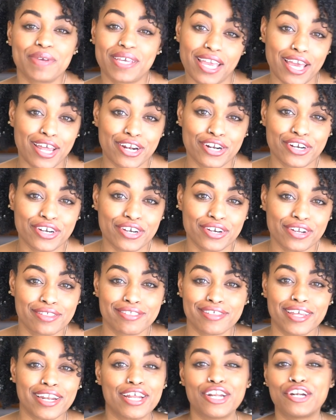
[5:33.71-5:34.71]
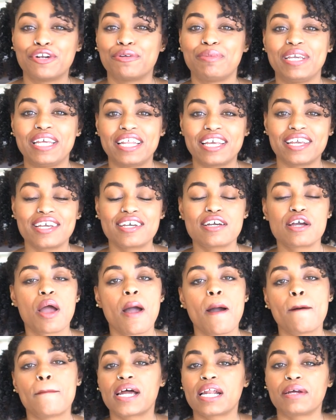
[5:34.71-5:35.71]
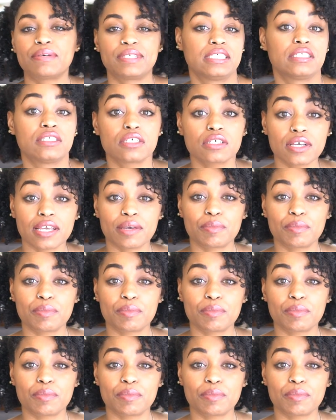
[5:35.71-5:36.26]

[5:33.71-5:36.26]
beginner than intermediate, but I was still